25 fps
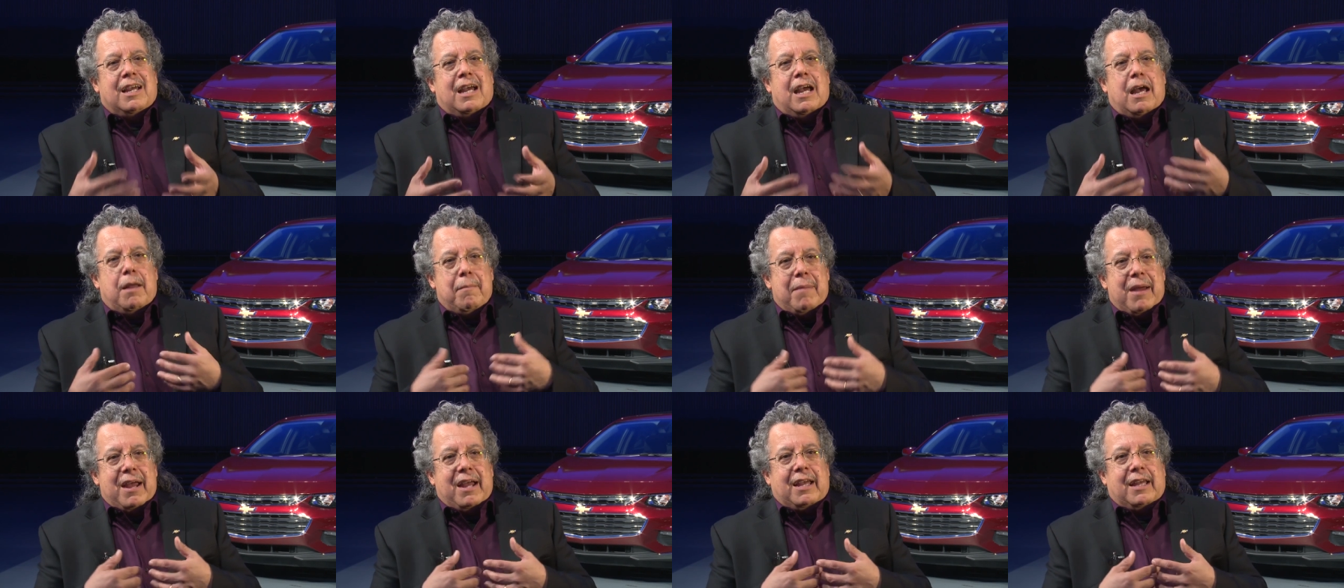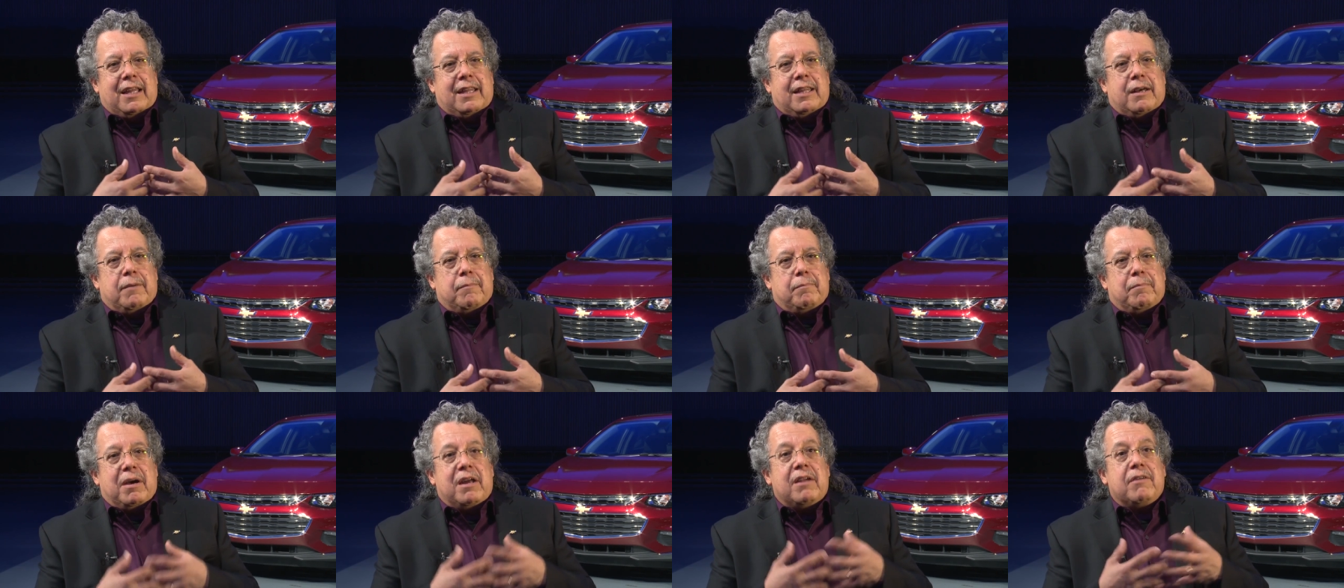and making
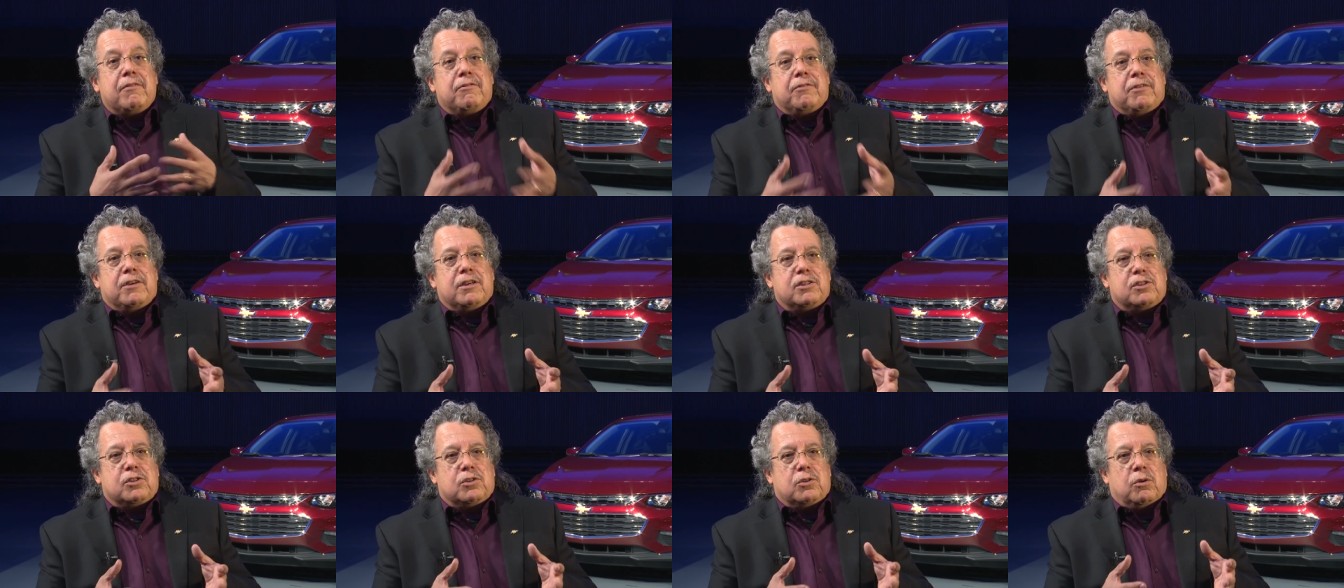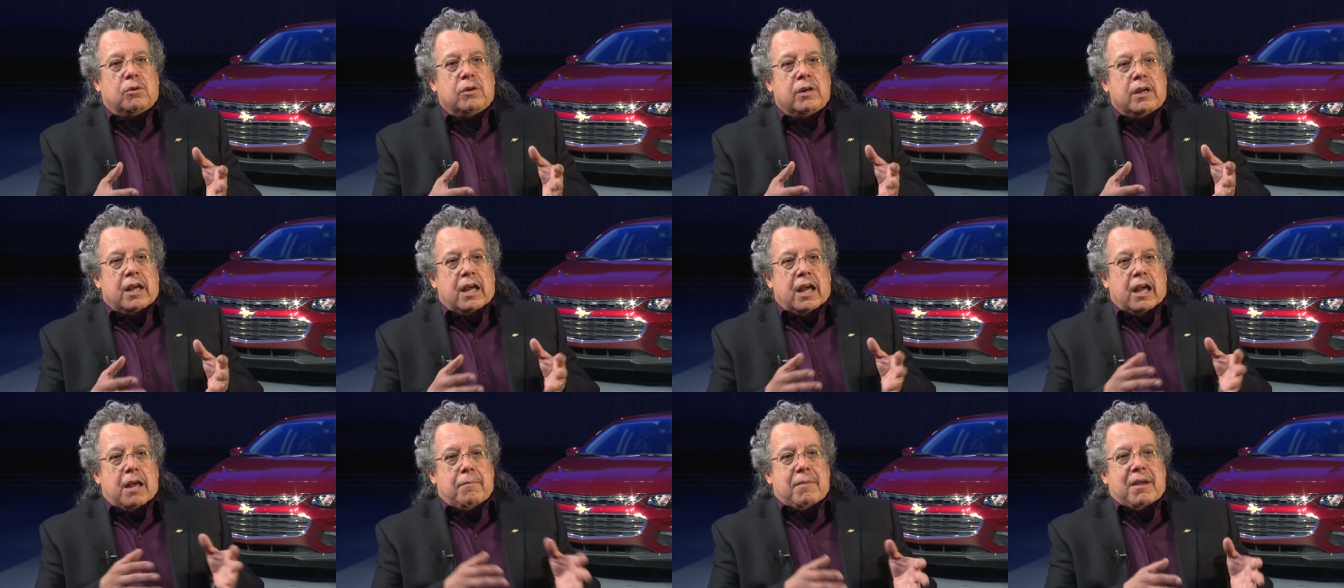them beneficial
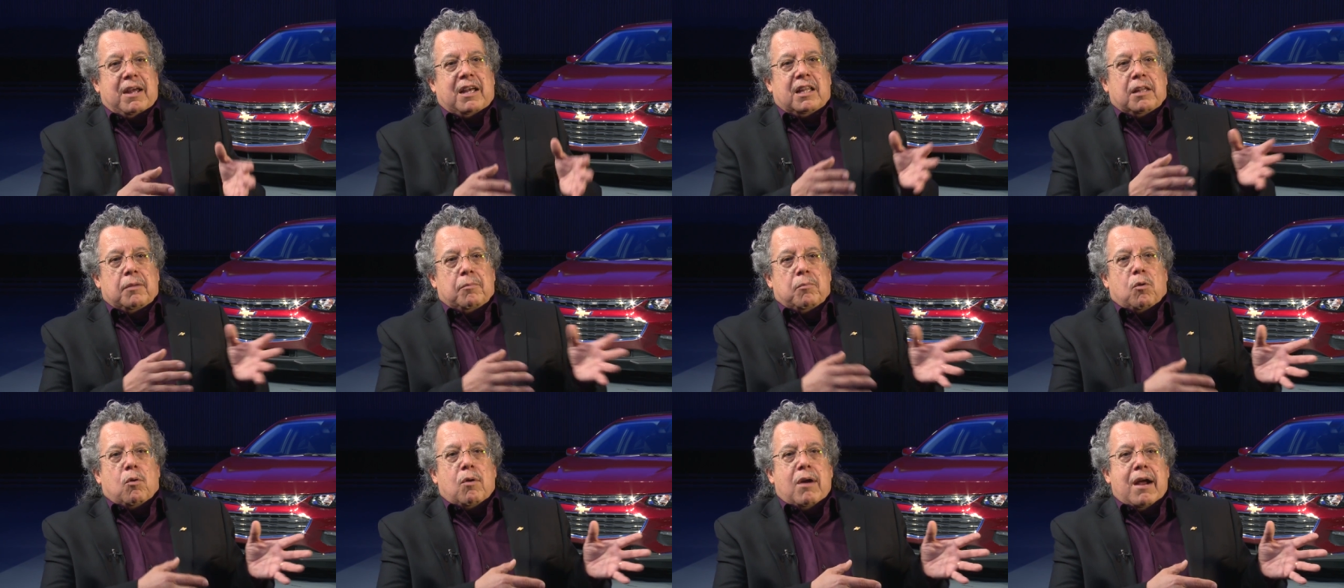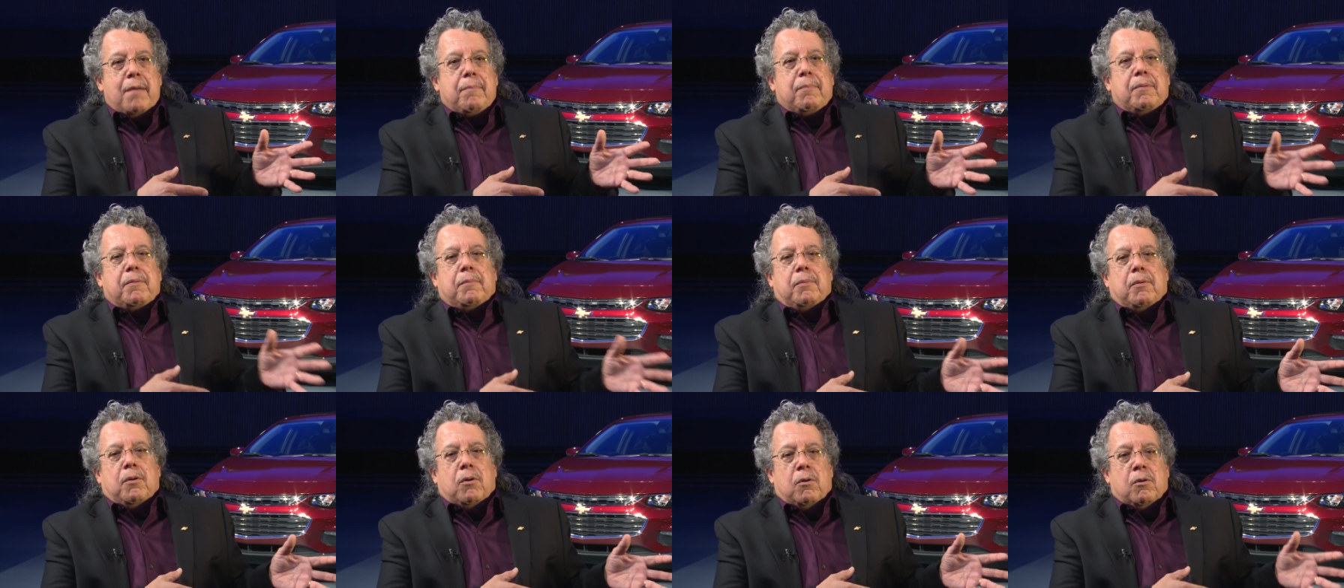and making them more
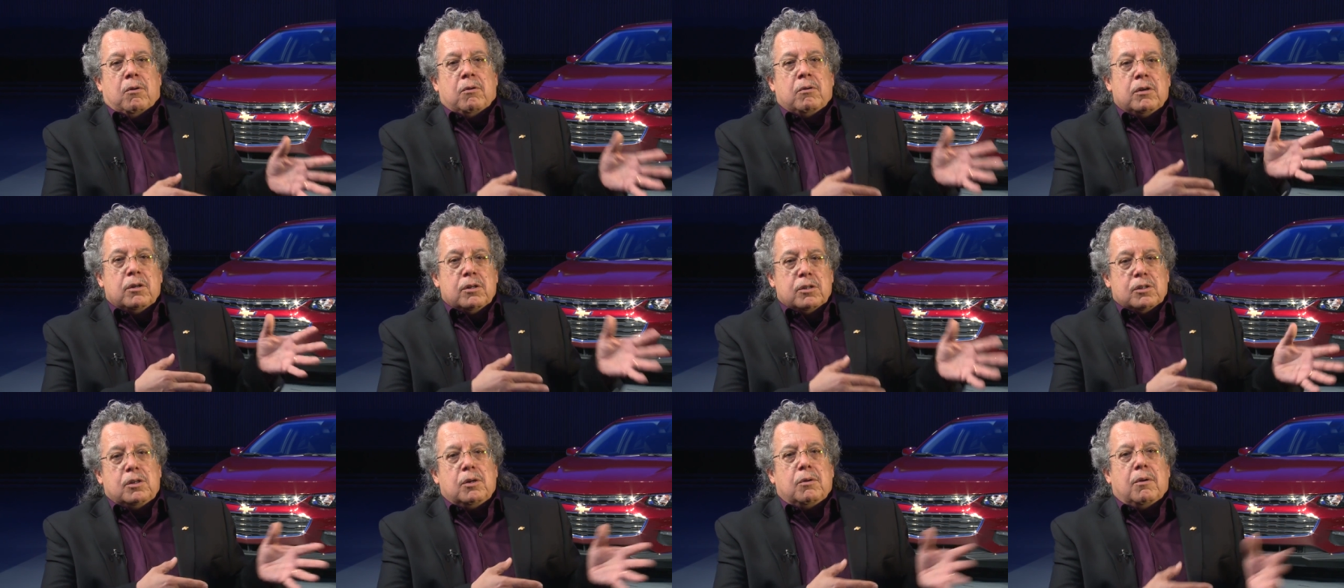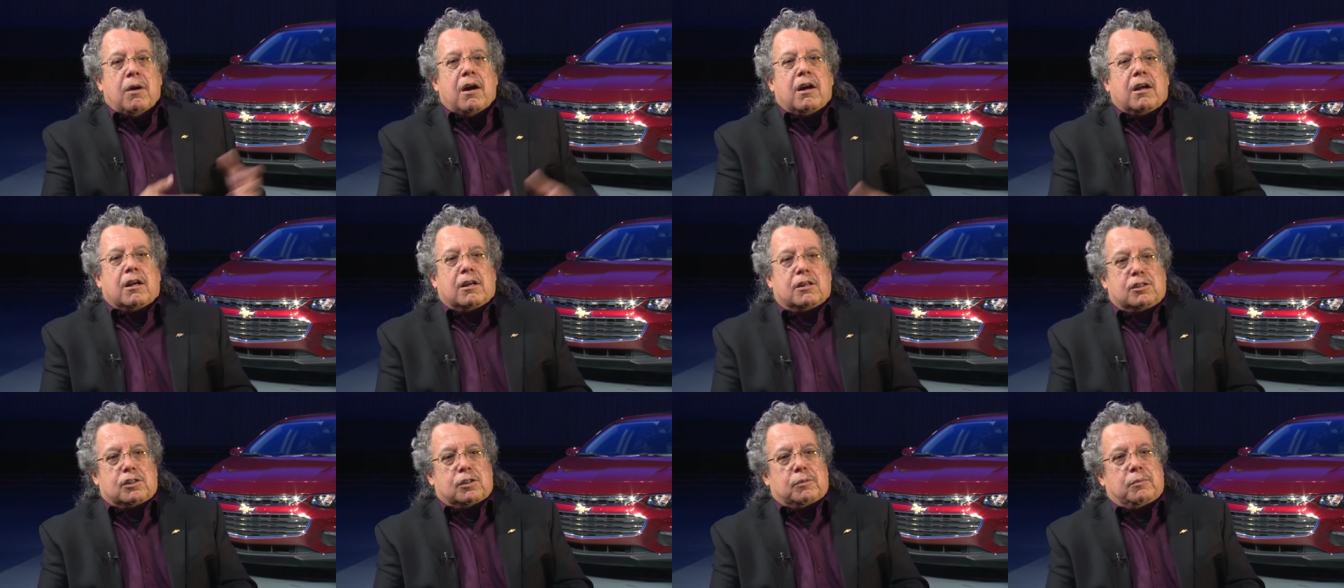apropos to our
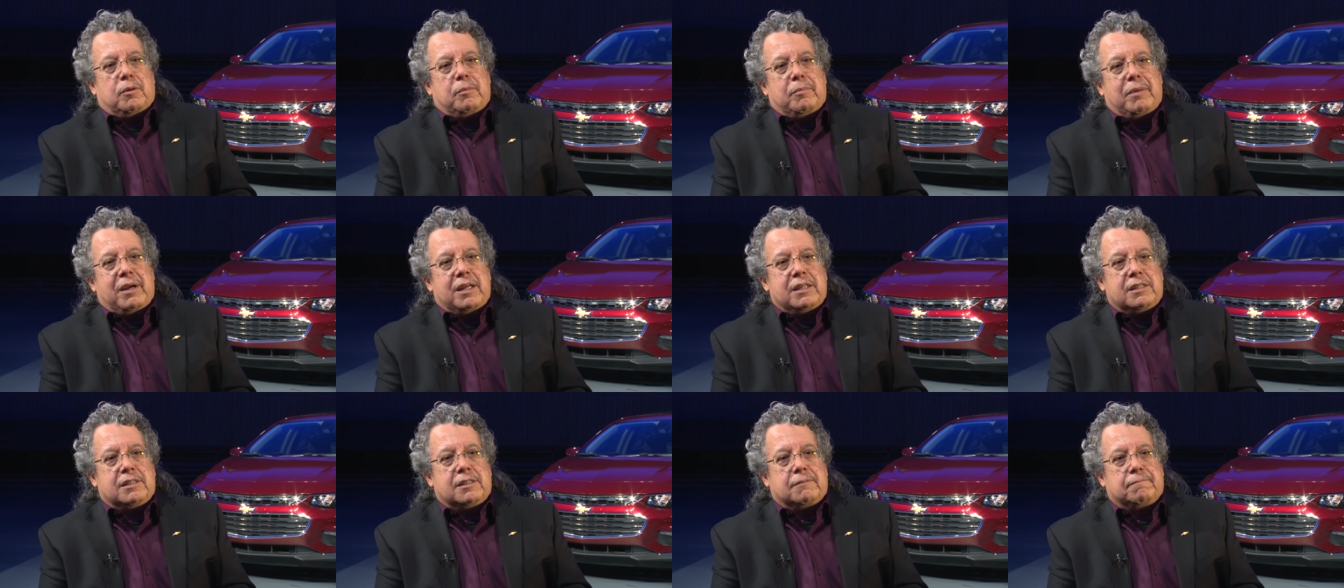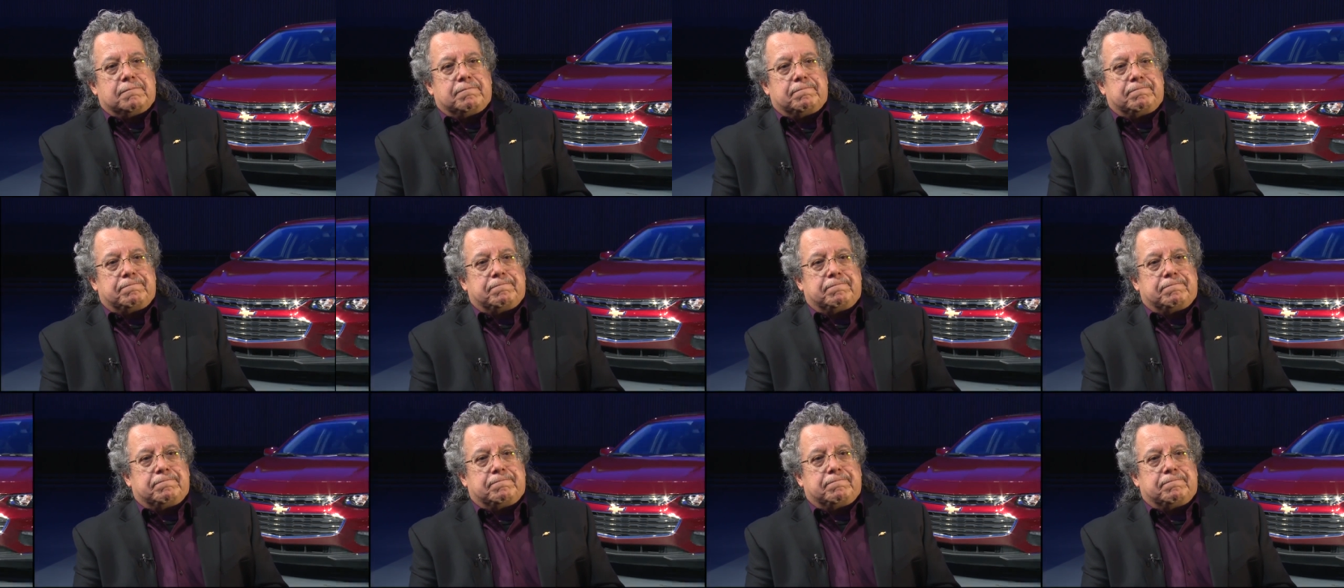customer base.